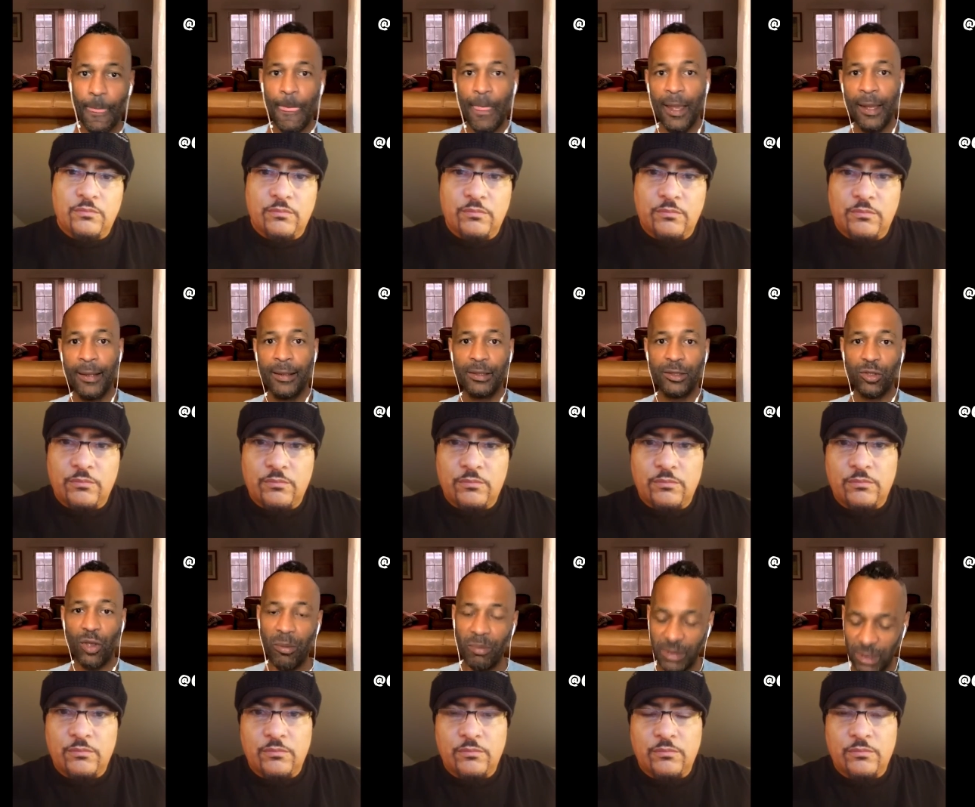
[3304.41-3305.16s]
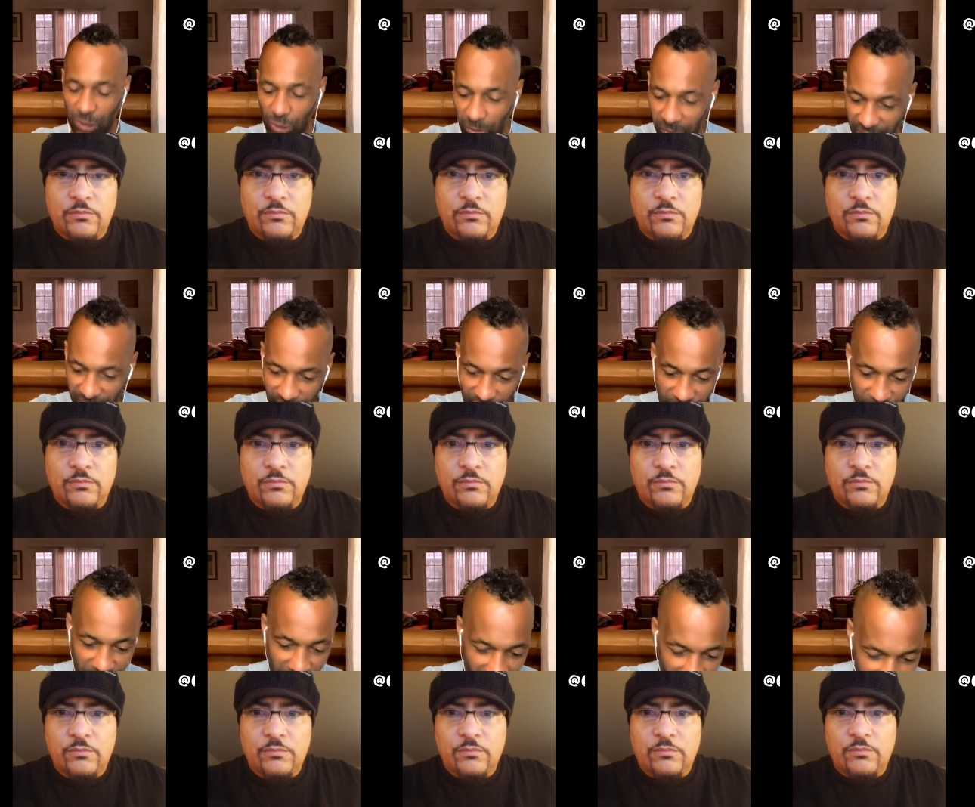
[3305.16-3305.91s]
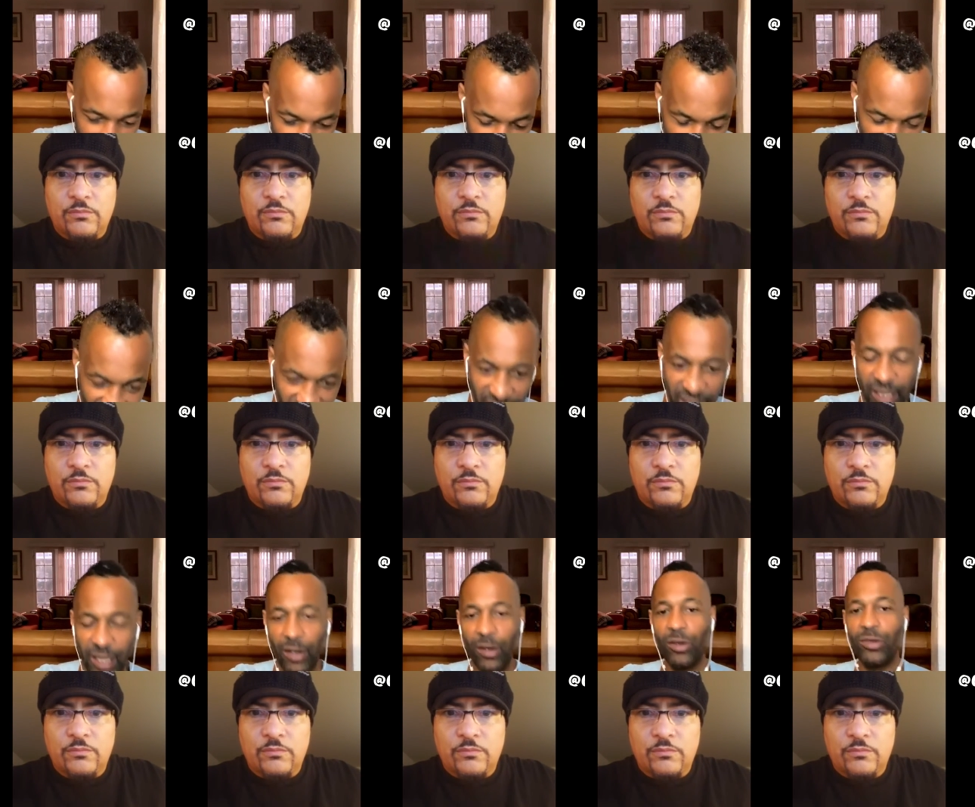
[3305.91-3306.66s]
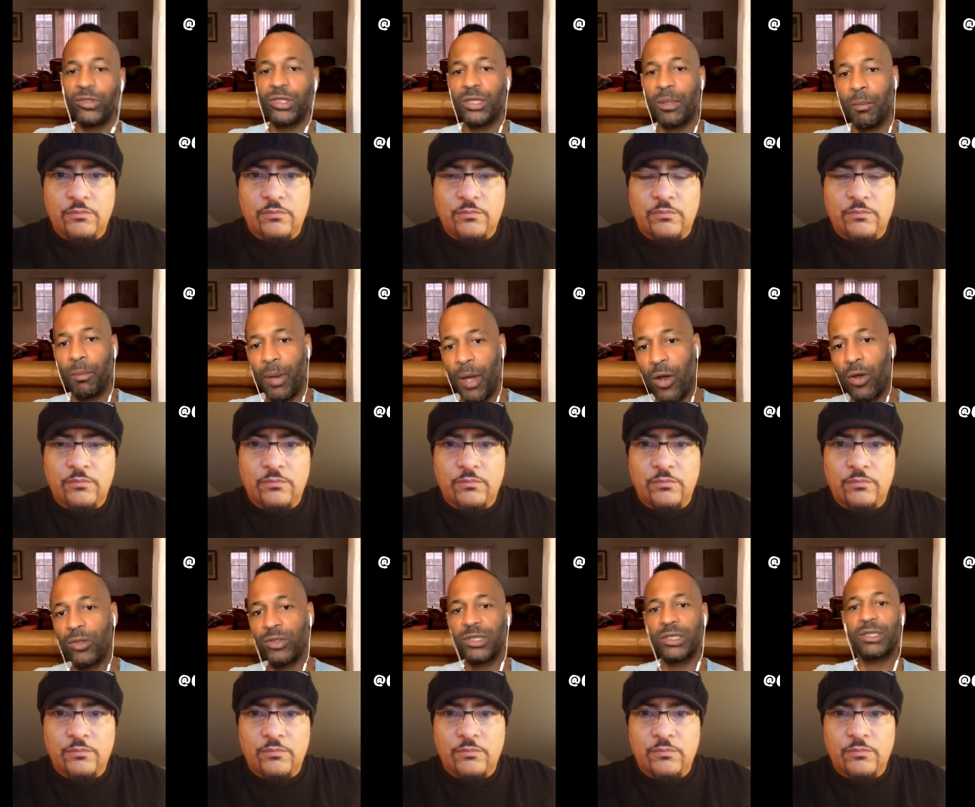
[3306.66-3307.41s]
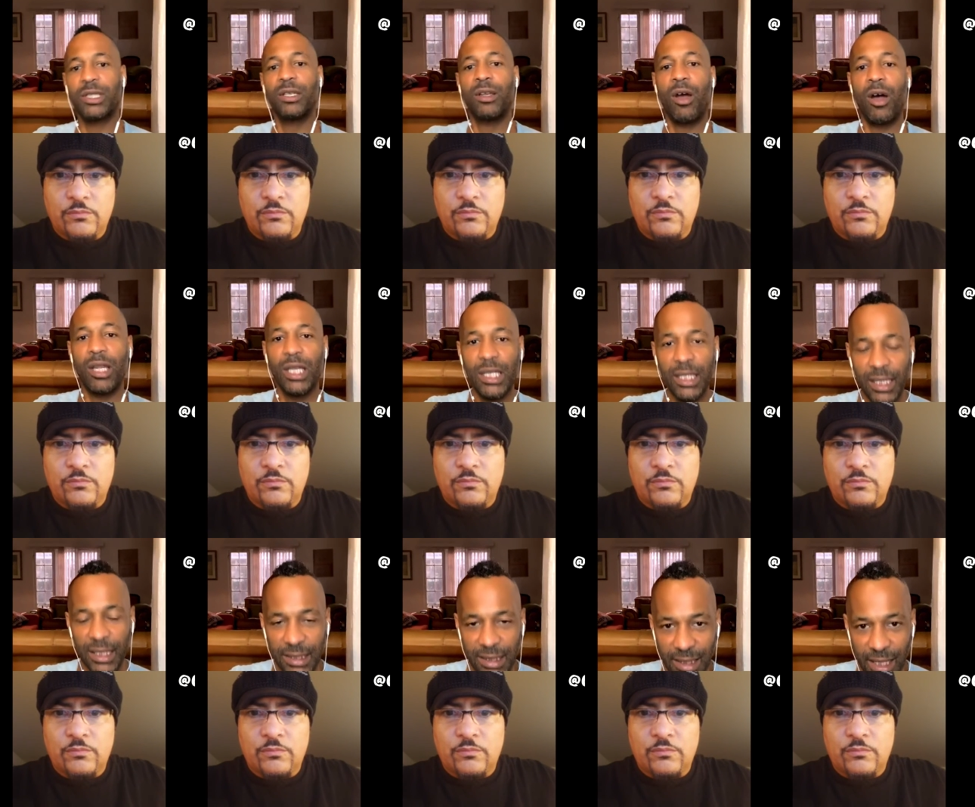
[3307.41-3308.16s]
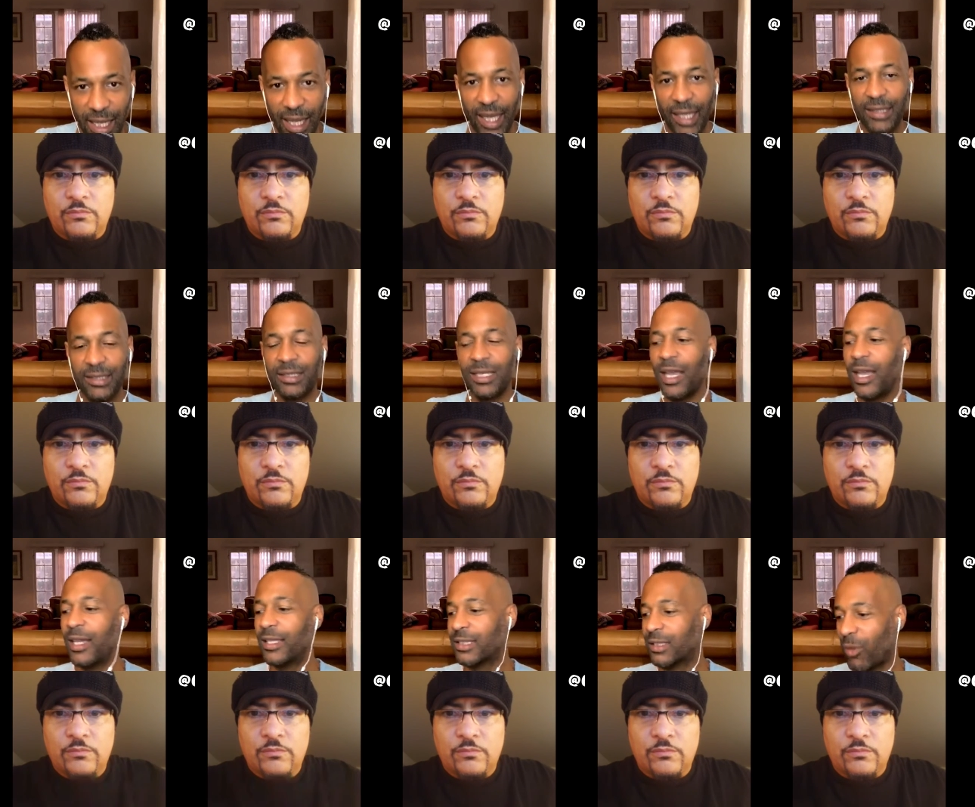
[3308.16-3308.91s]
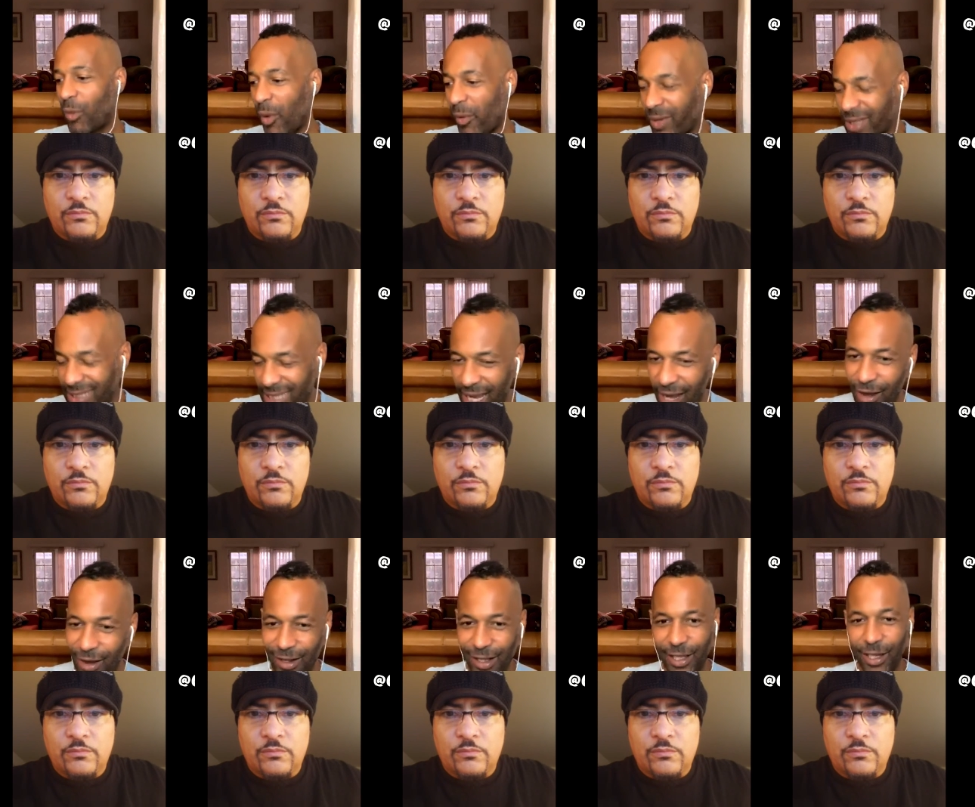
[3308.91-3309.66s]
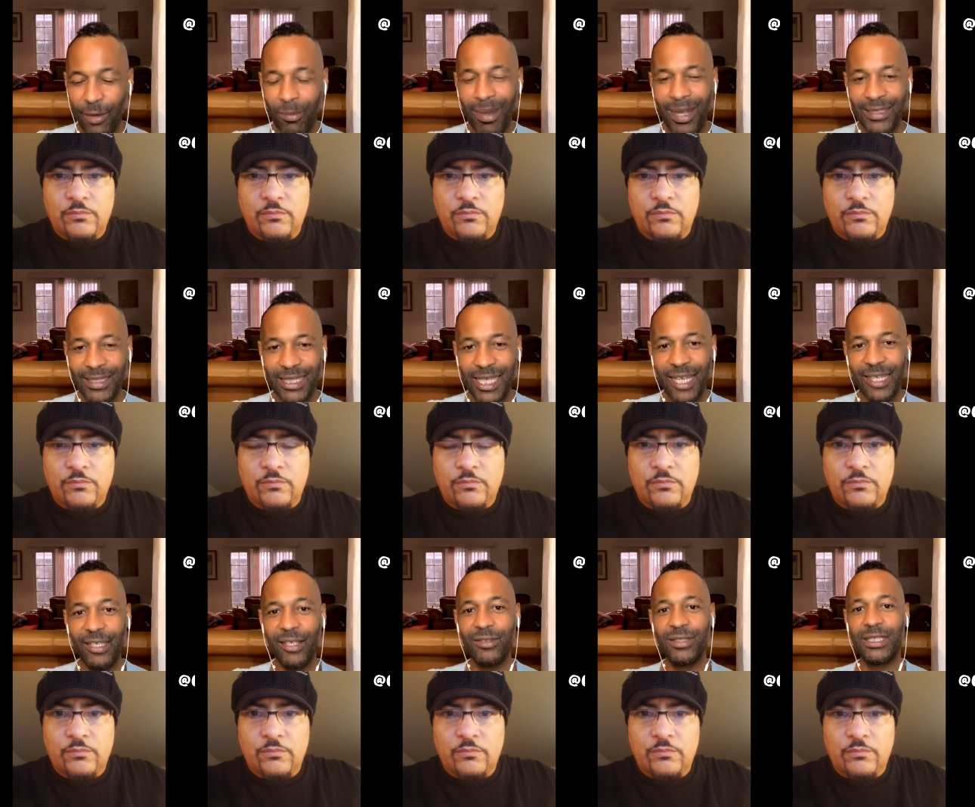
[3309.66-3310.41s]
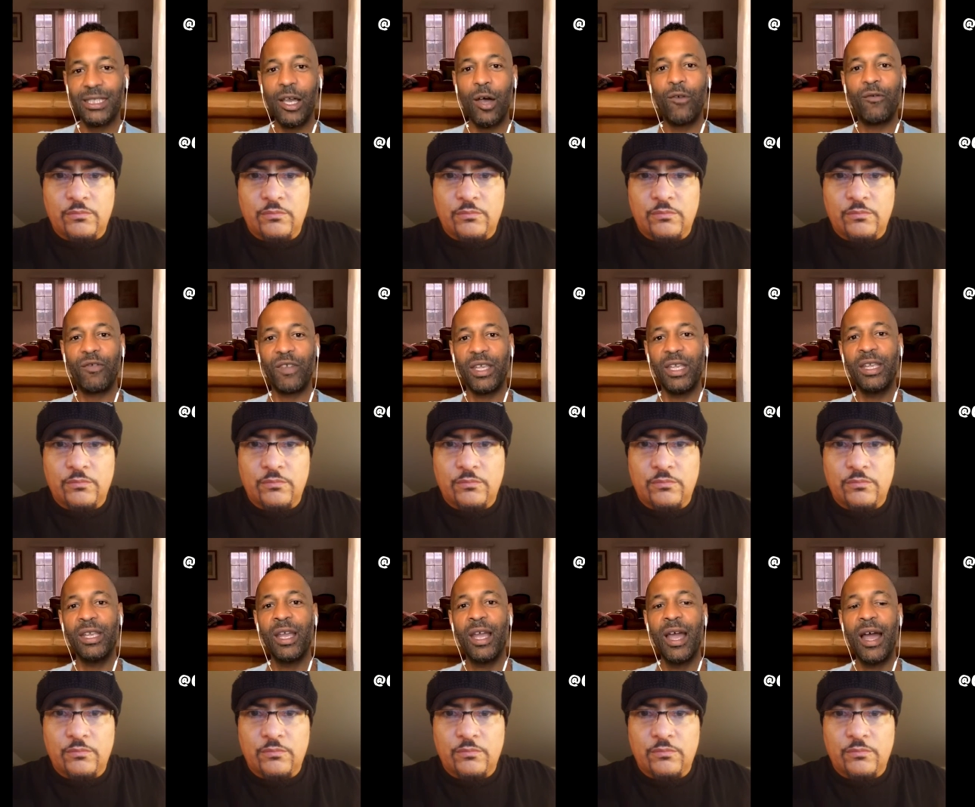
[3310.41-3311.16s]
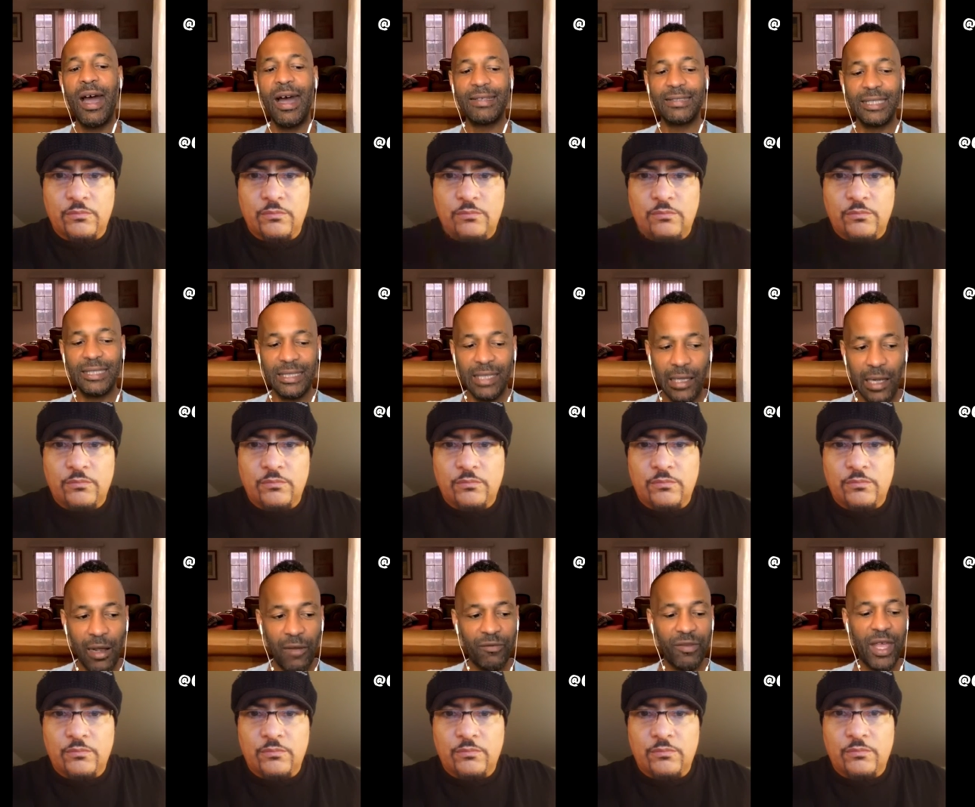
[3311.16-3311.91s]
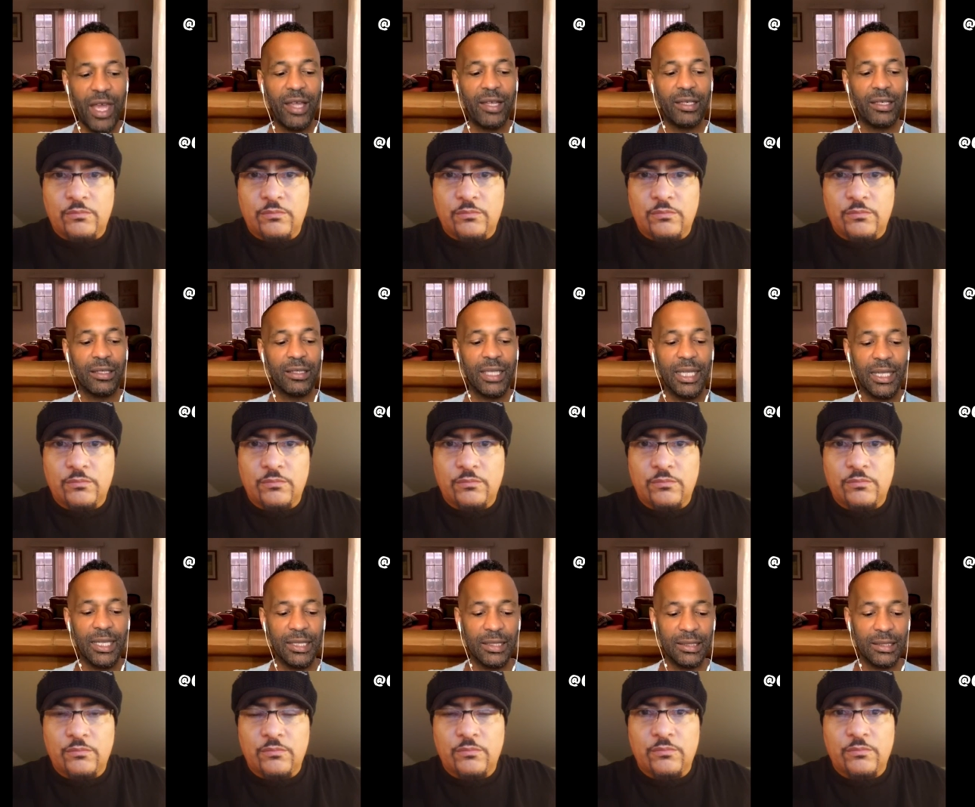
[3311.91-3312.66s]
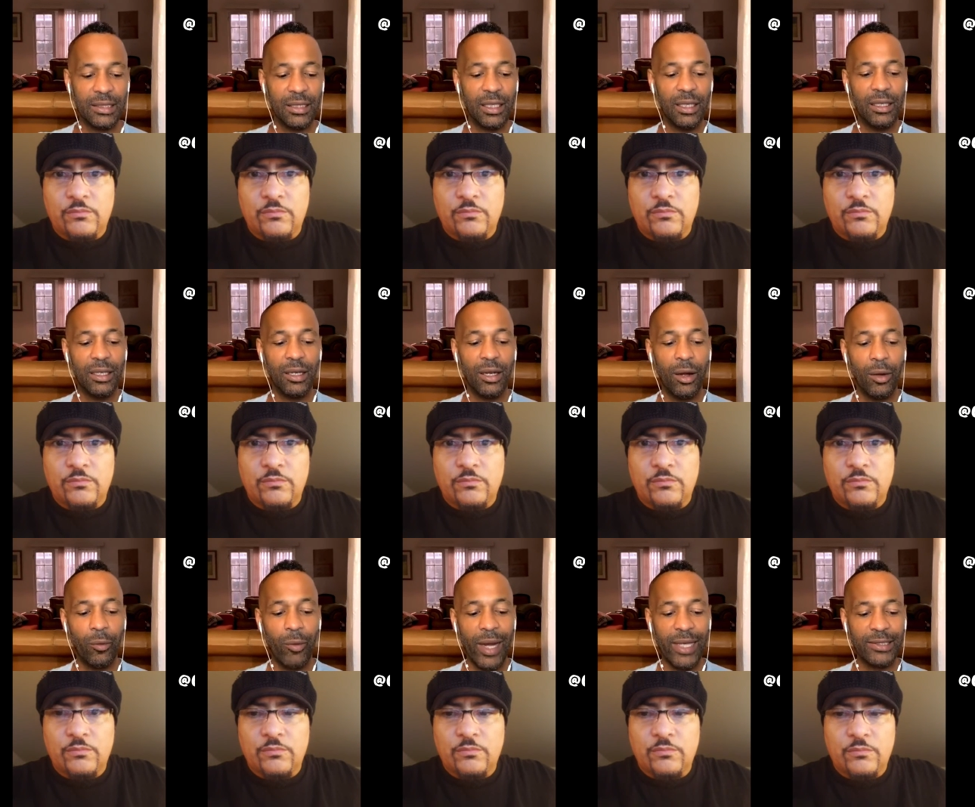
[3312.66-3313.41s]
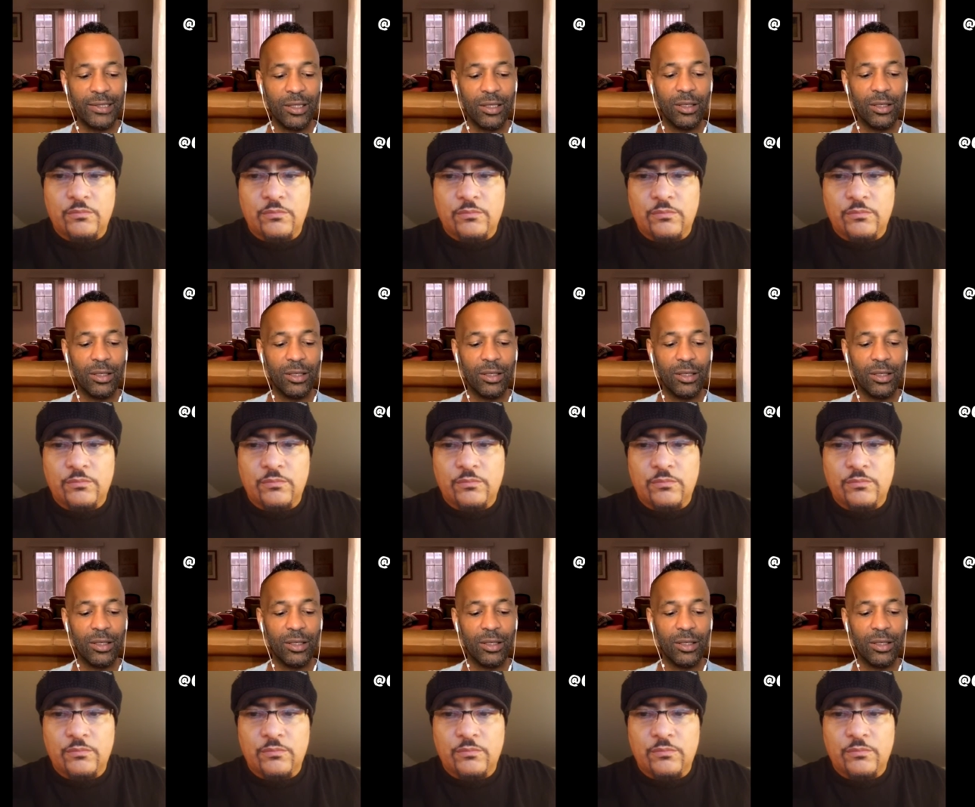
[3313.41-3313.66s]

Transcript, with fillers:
Speaker 1: So I'm assuming there's probably videos and posts and all of these things. So when we say earlier about check your selfie, I just love that these, you know, racist